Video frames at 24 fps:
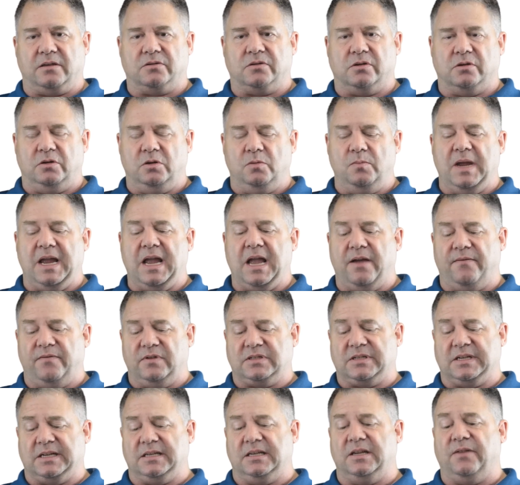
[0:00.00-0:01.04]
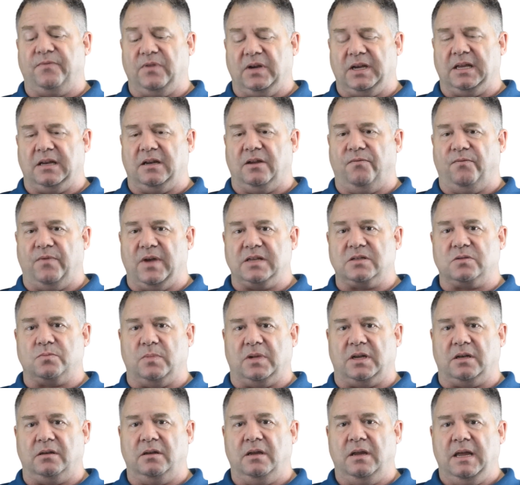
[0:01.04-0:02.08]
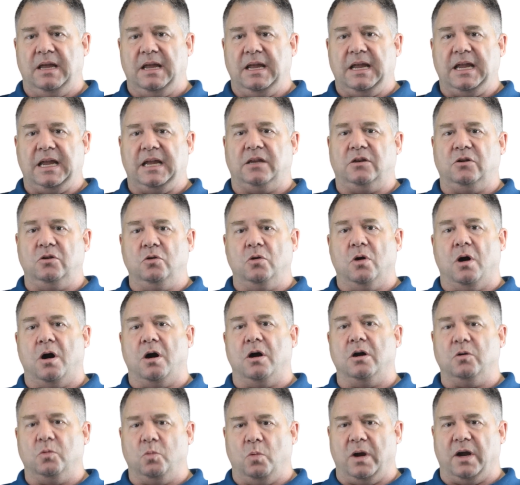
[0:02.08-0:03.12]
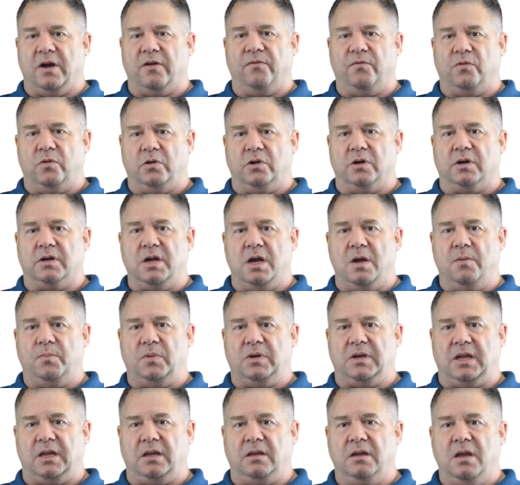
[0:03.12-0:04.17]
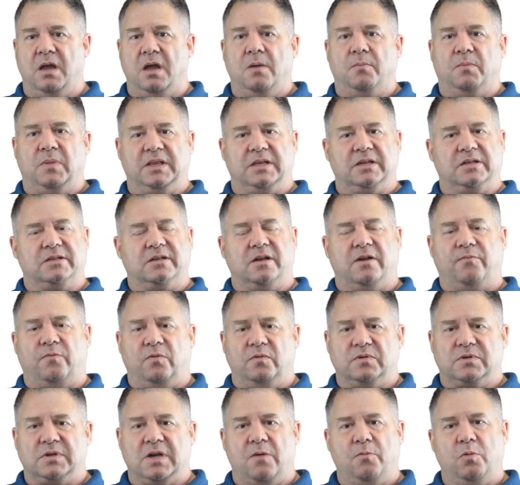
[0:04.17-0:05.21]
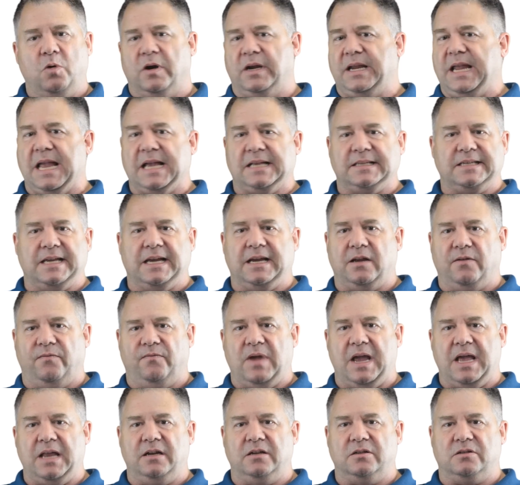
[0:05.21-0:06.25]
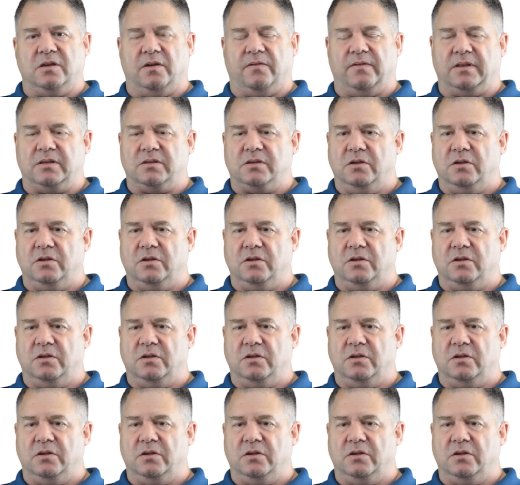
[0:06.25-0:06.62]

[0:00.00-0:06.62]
So you may have a significant investment in new hardware for your company, but the software can't take advantage of it.